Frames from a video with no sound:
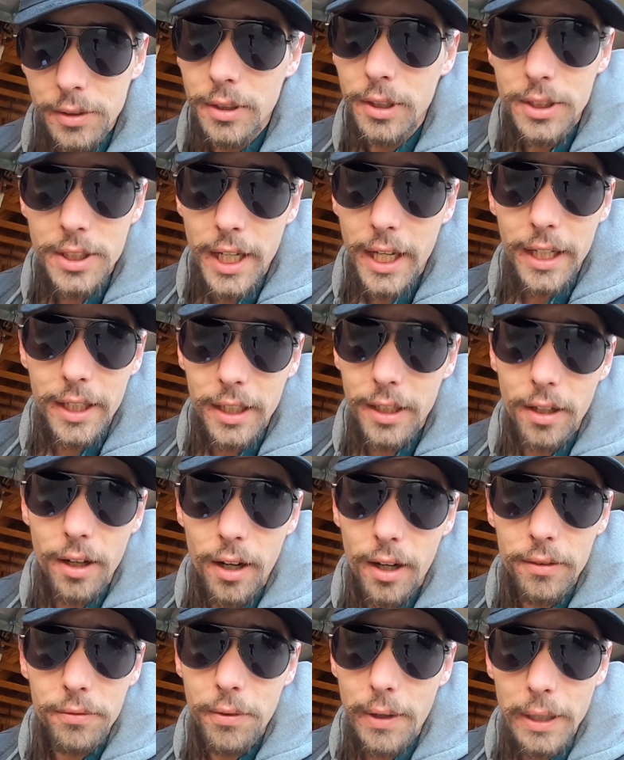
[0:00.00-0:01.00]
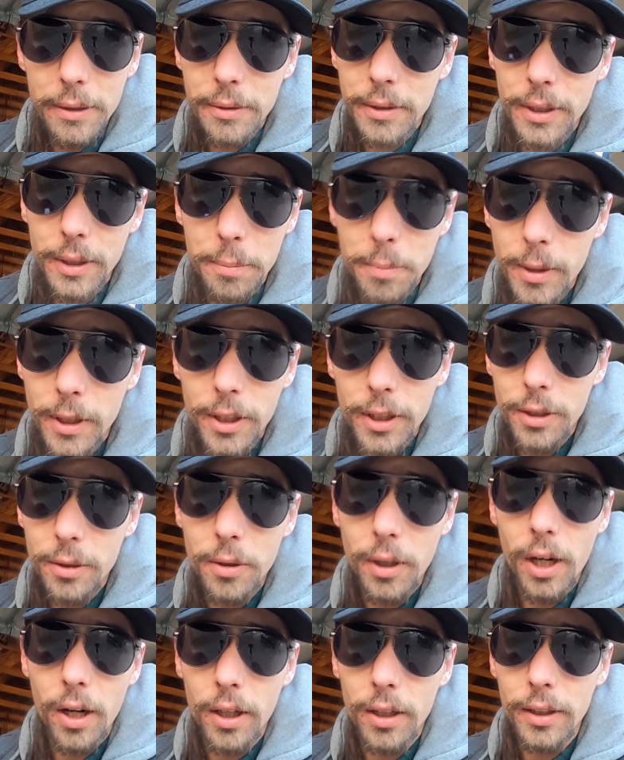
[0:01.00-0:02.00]
you're taking it off, why wouldn't you put a new
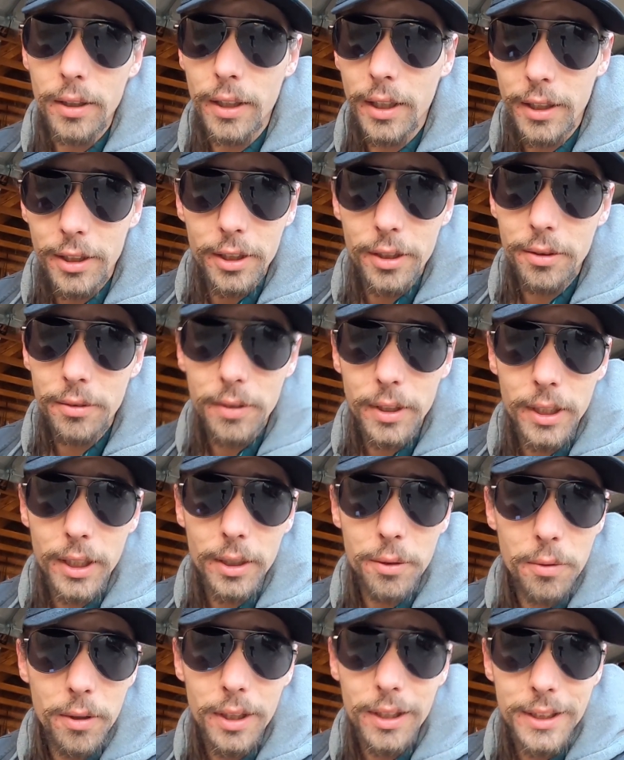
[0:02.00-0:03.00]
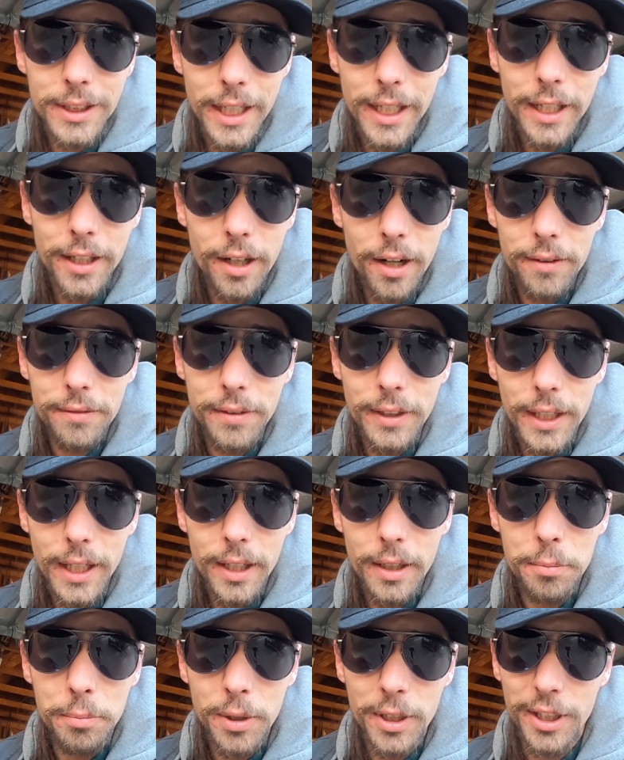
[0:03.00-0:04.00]
one on? And do you really want to take it off
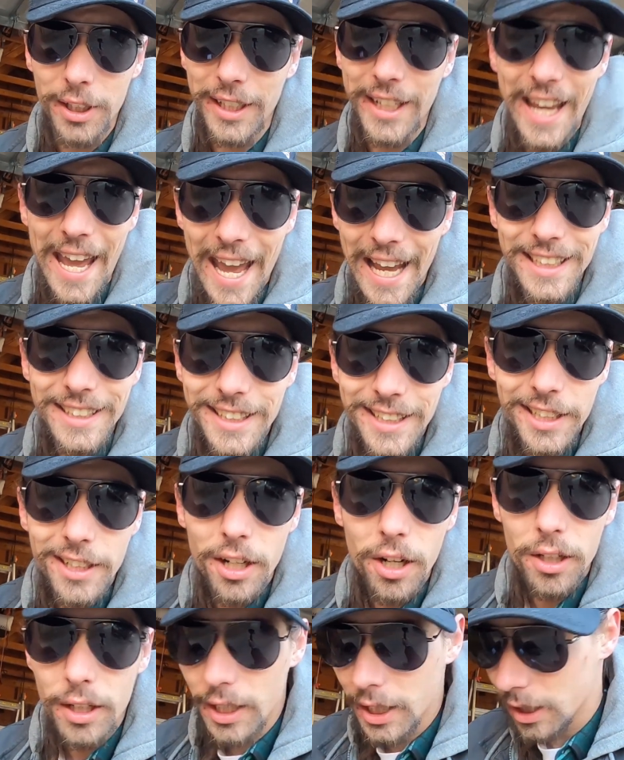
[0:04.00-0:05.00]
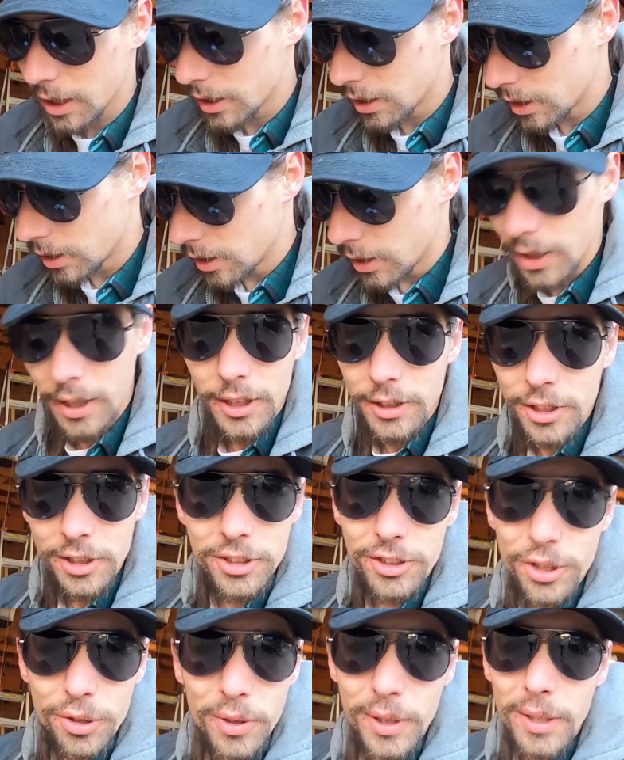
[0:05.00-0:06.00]
again and put a gasket on there?
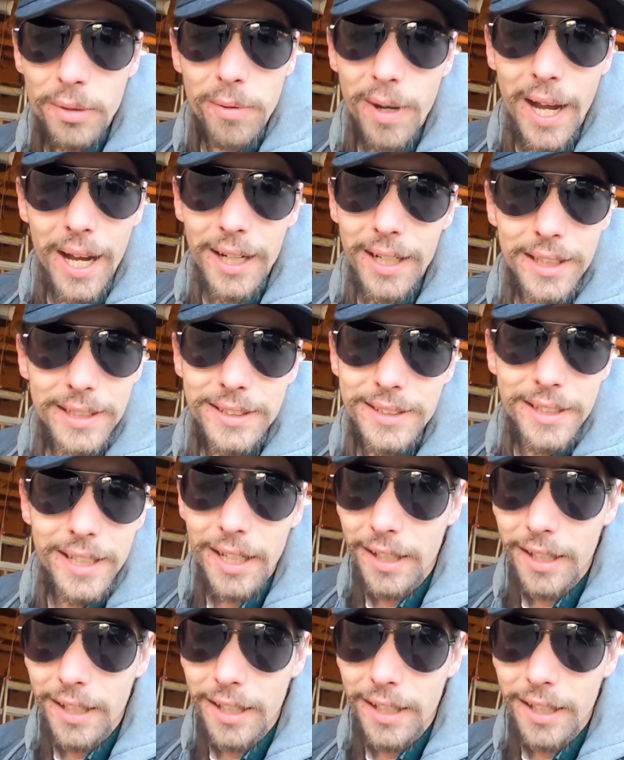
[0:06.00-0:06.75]
Just do it while it's